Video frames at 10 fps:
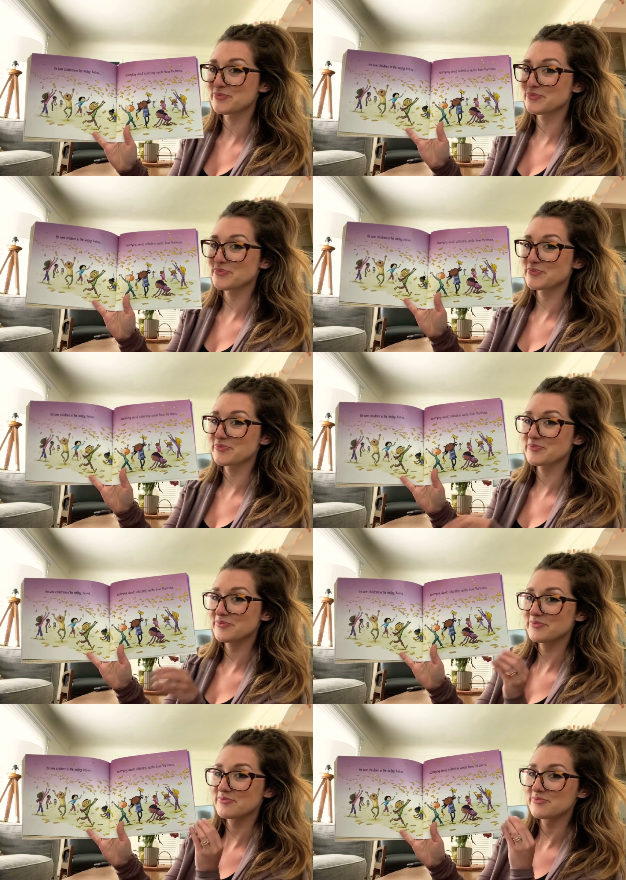
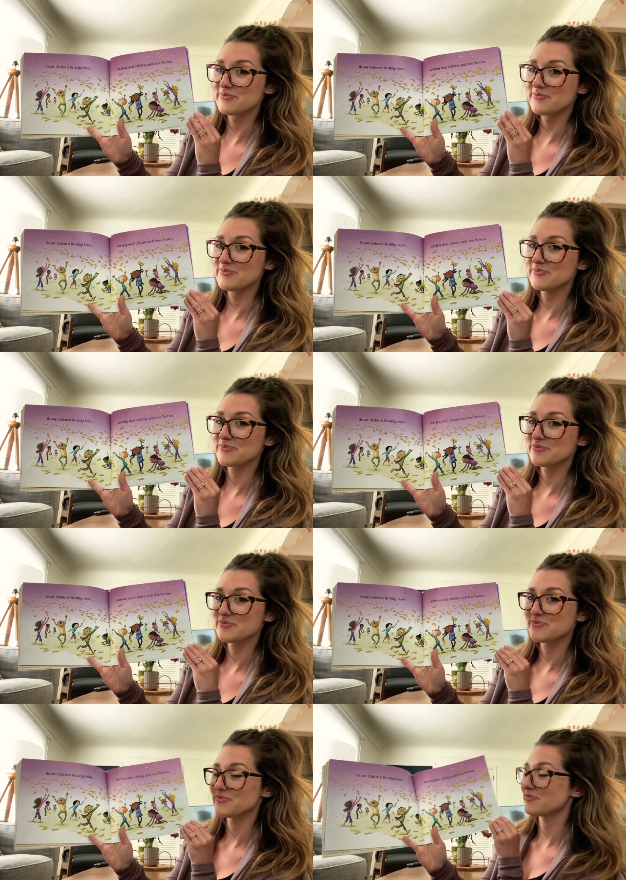
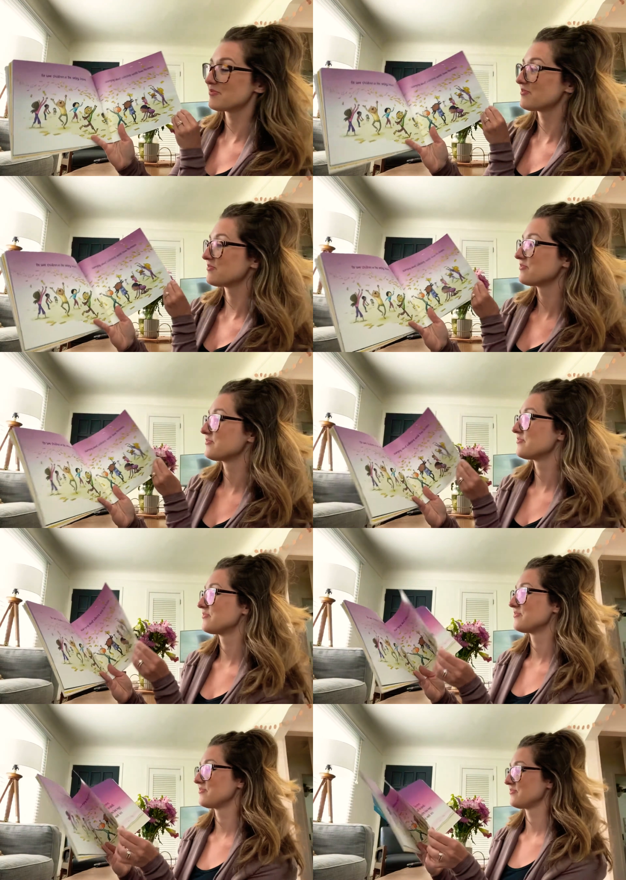
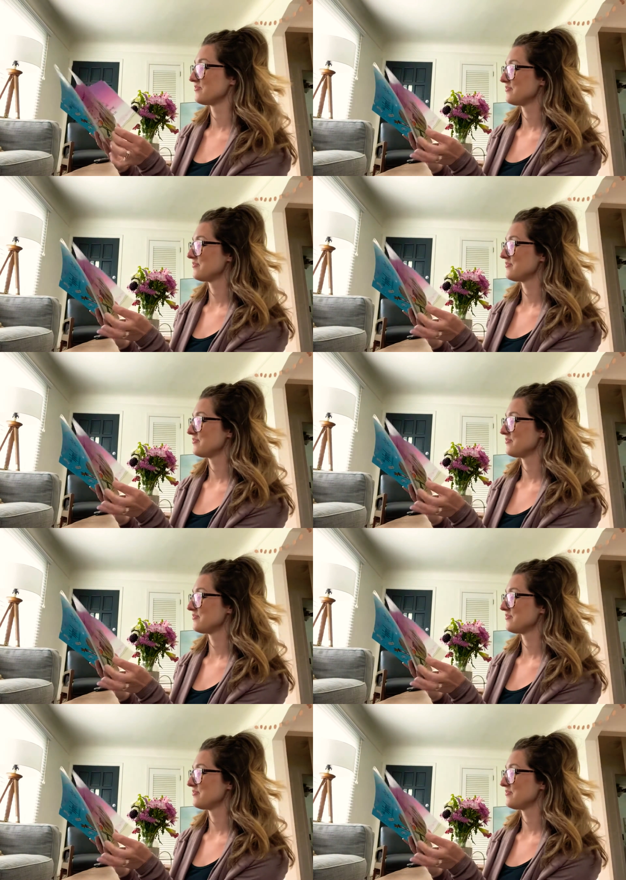(silence)